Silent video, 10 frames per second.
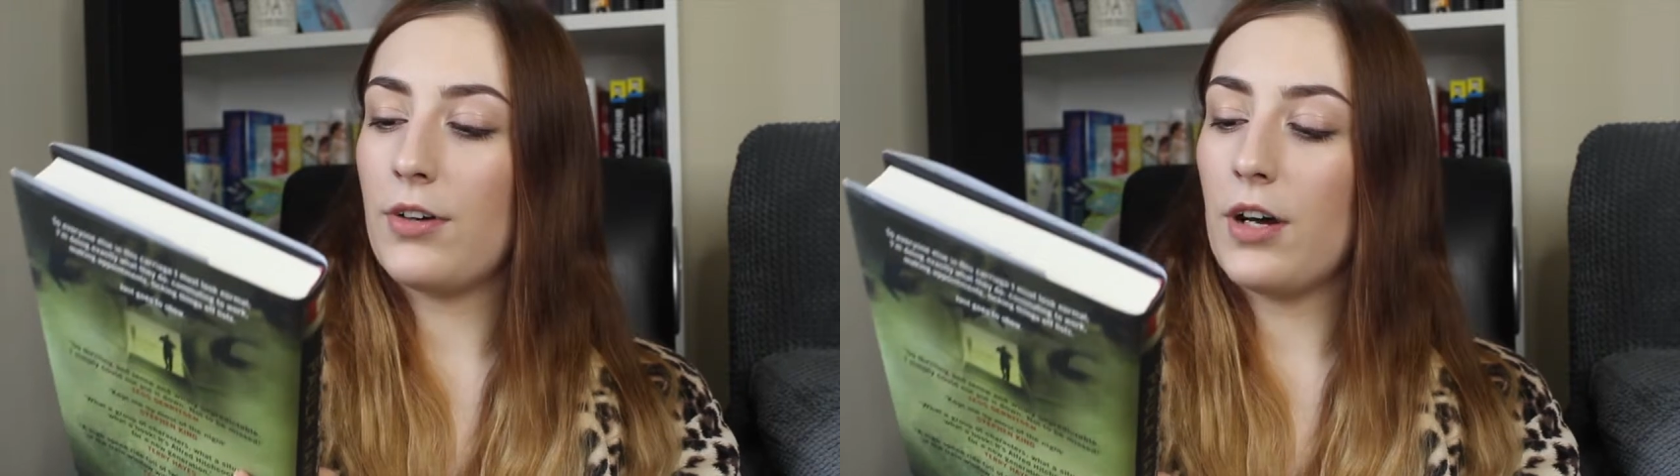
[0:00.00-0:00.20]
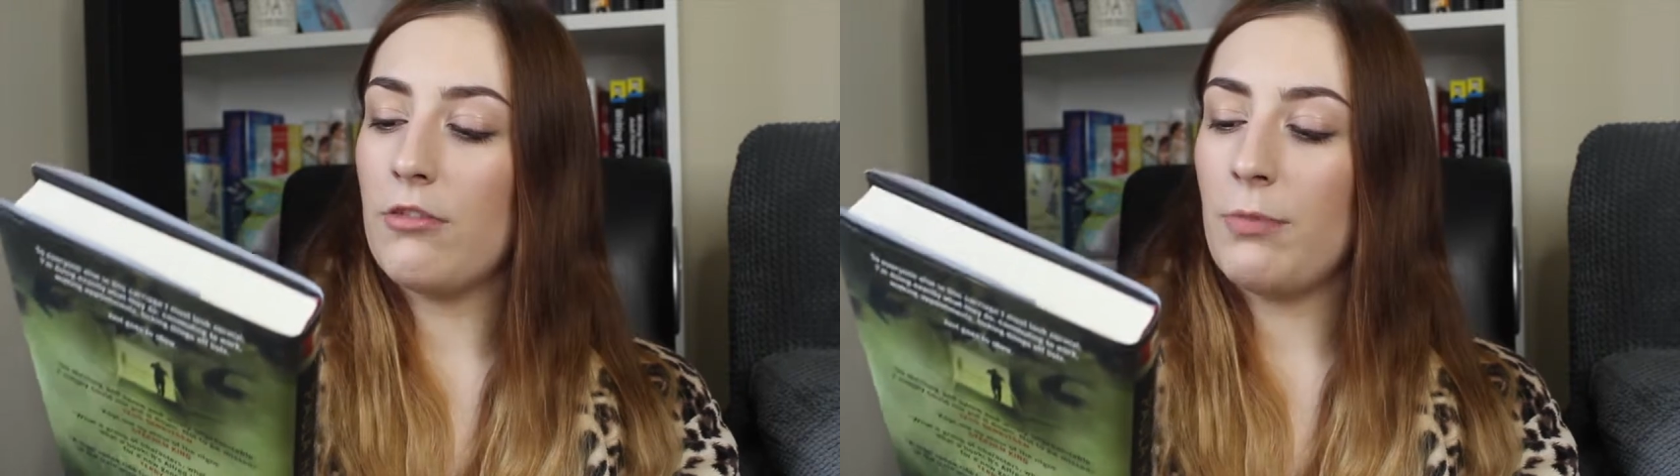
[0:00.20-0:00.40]

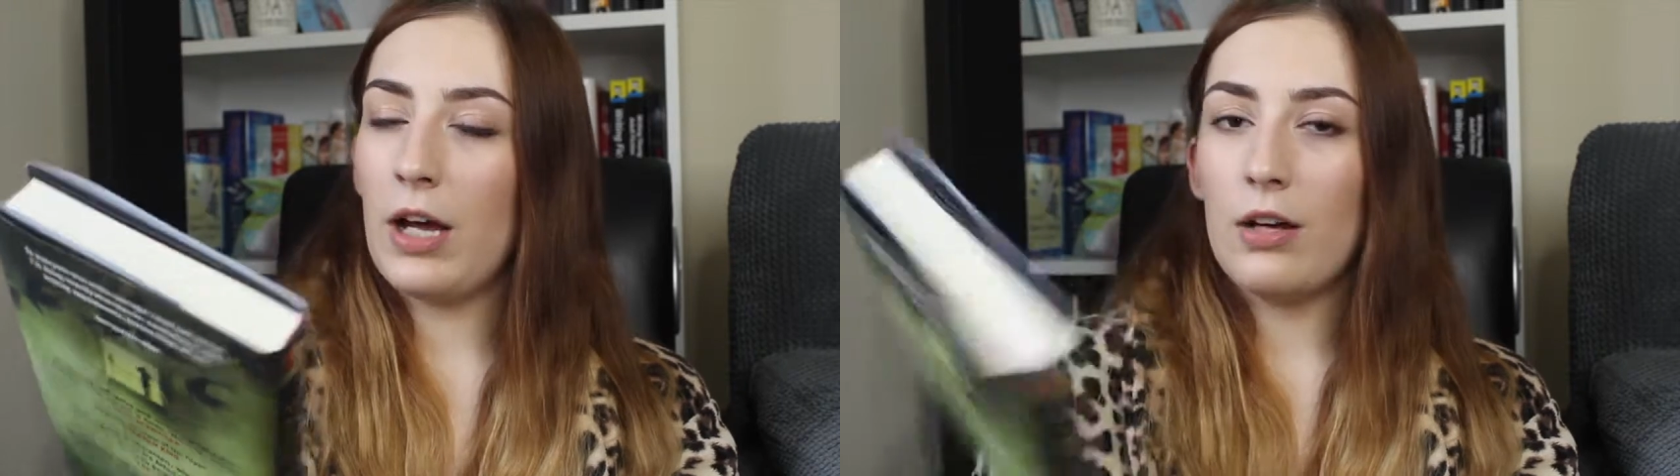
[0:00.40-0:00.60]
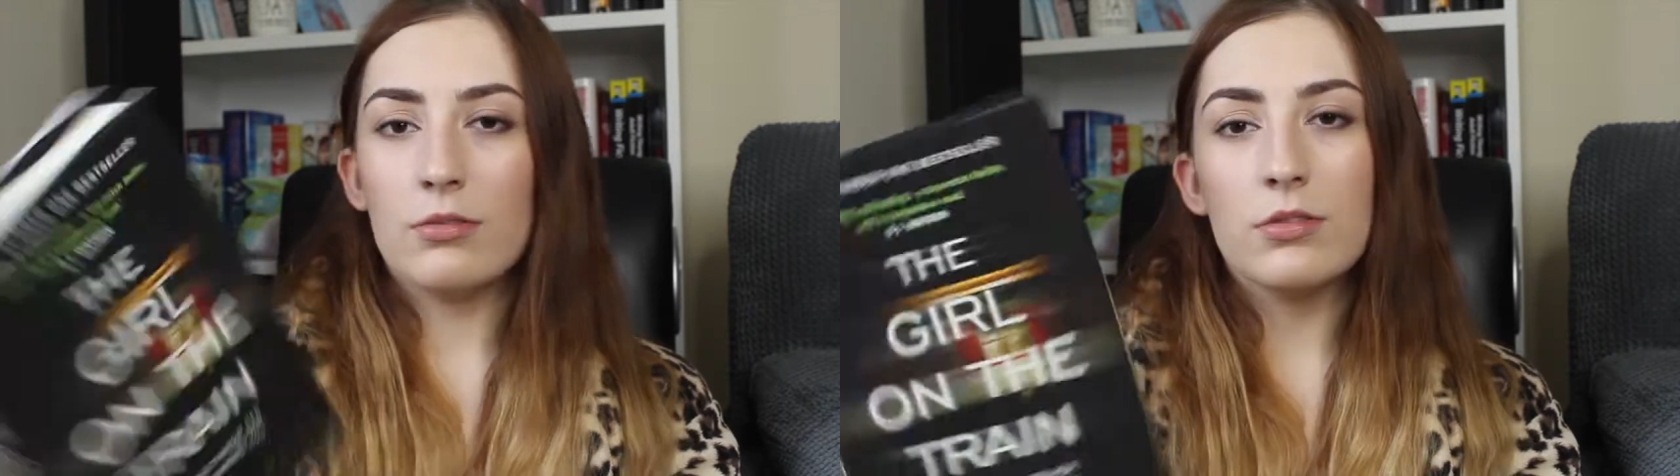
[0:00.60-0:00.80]

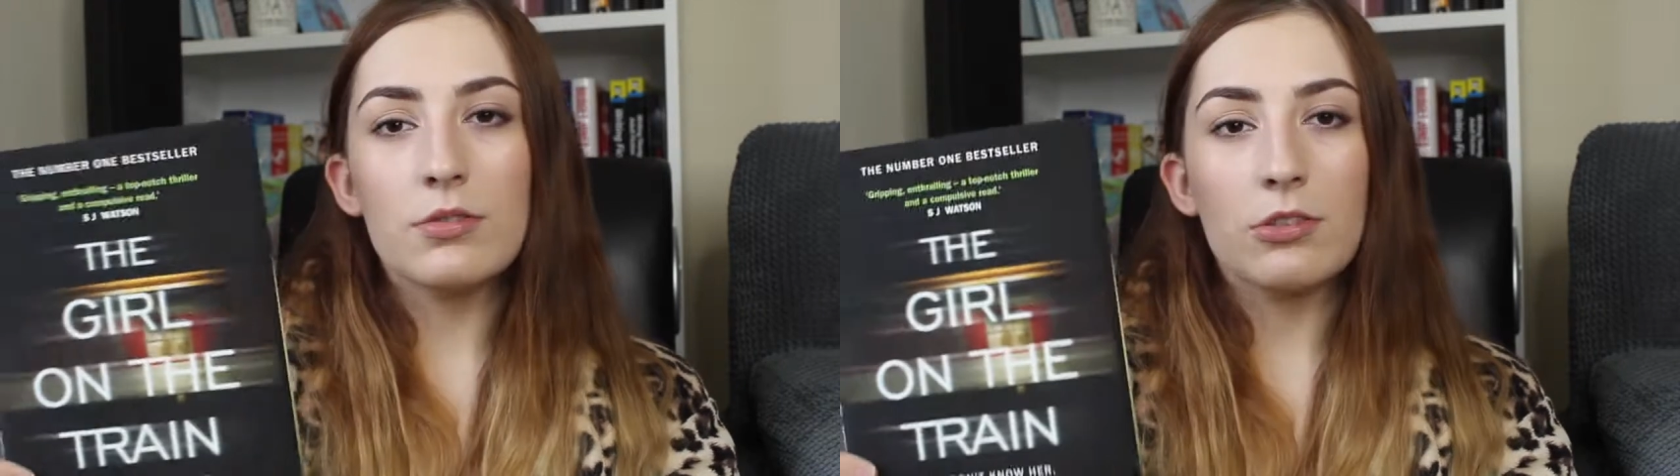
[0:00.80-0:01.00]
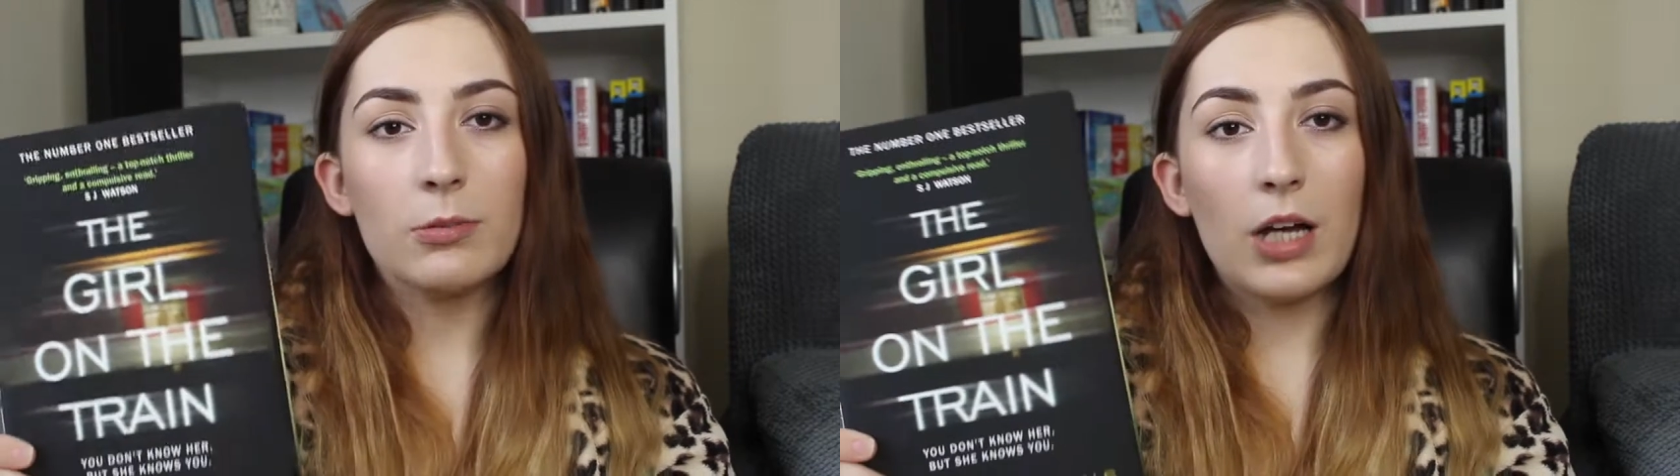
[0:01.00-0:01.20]

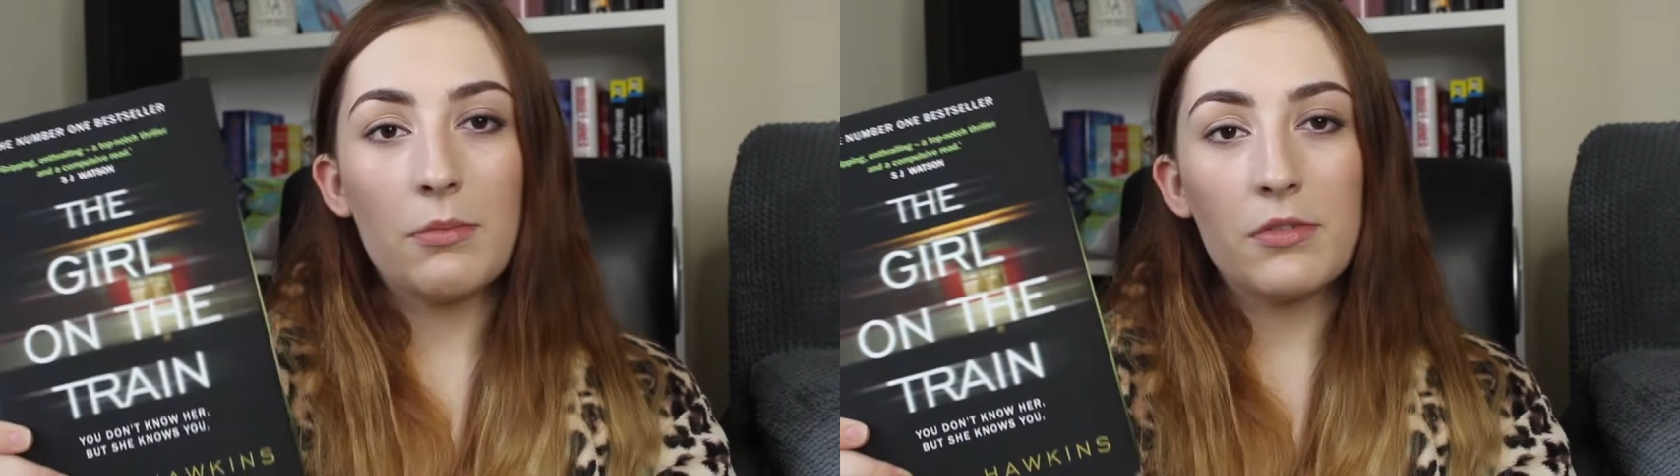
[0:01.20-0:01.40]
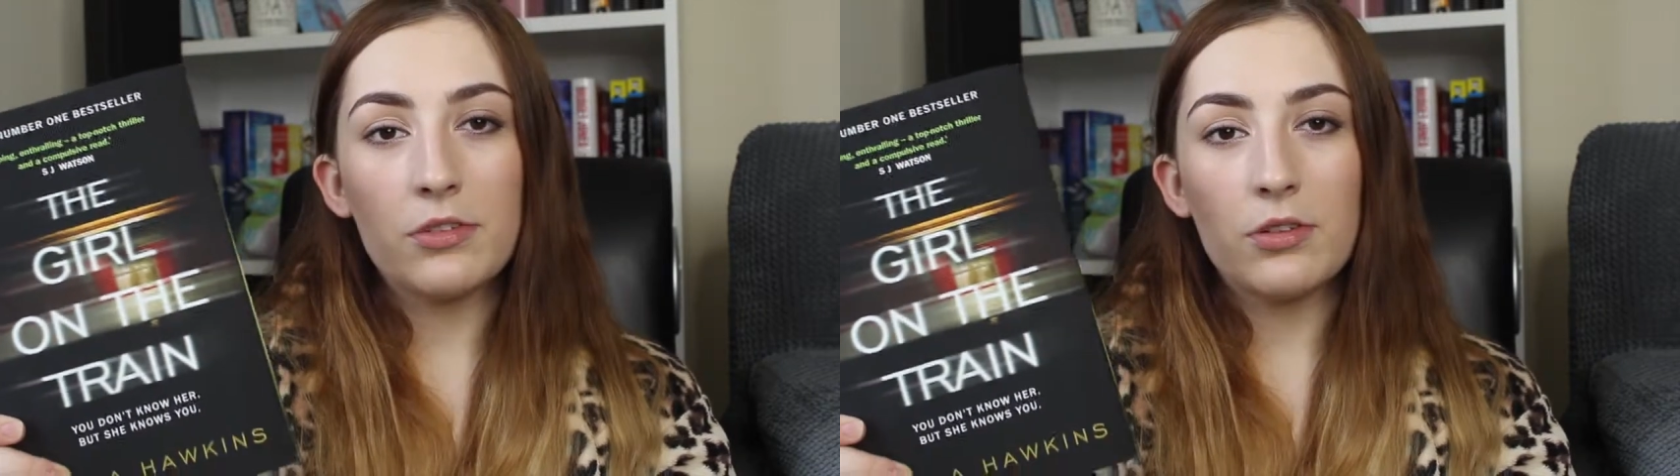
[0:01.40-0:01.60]
£5 from
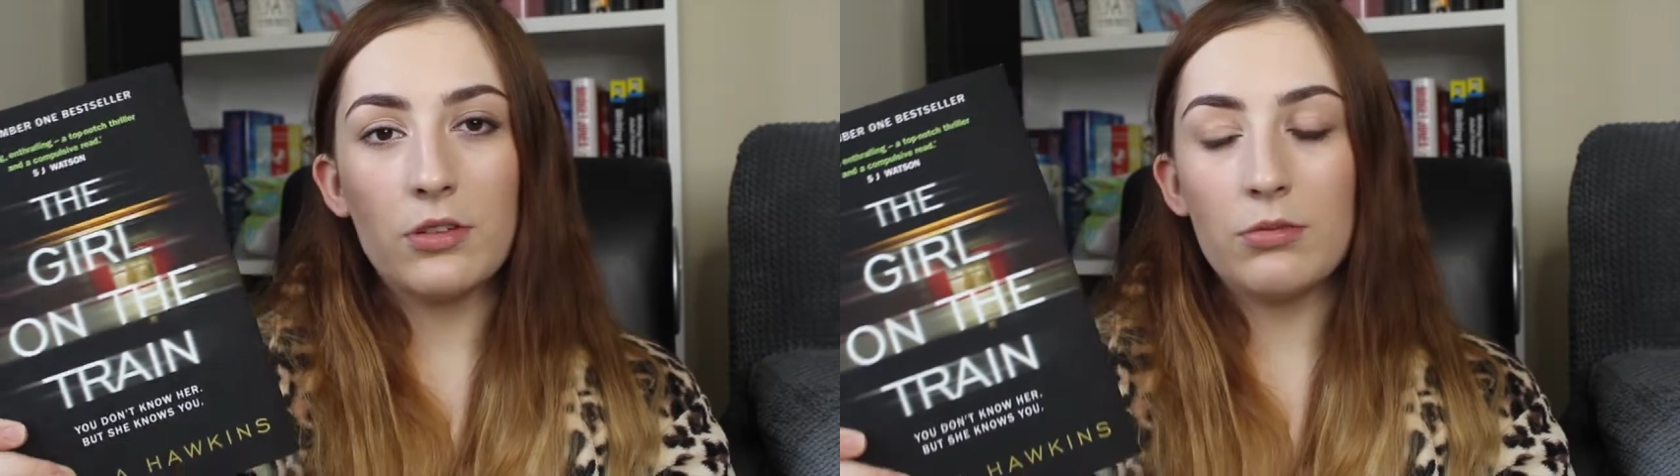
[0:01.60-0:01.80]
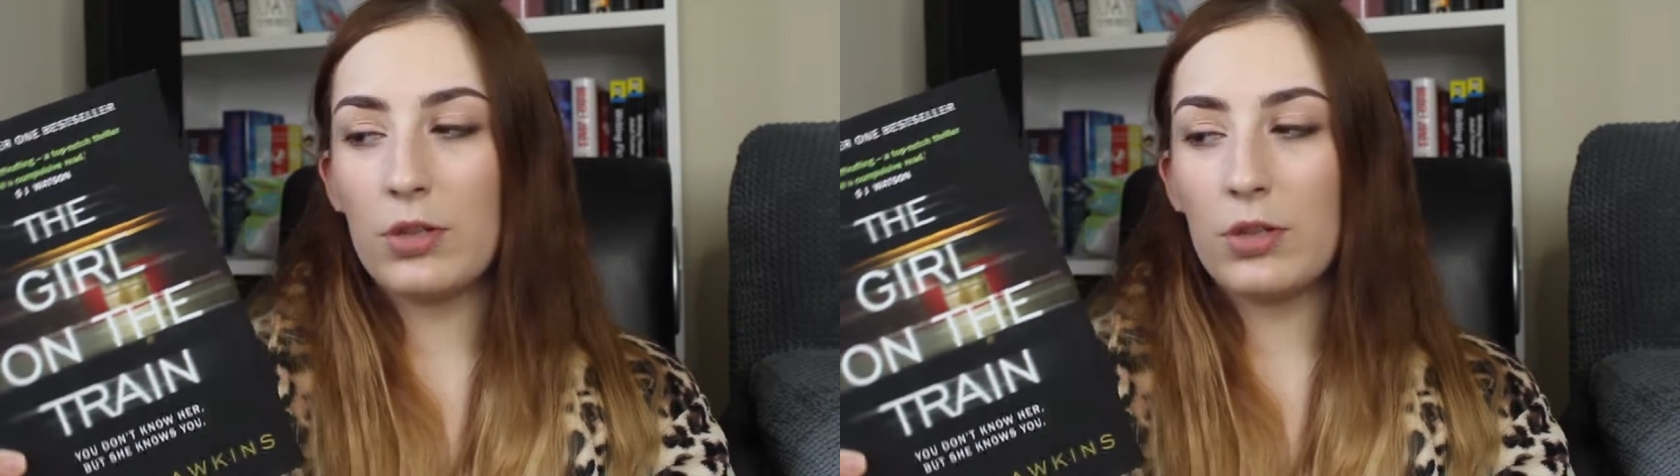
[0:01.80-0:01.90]
Amazon,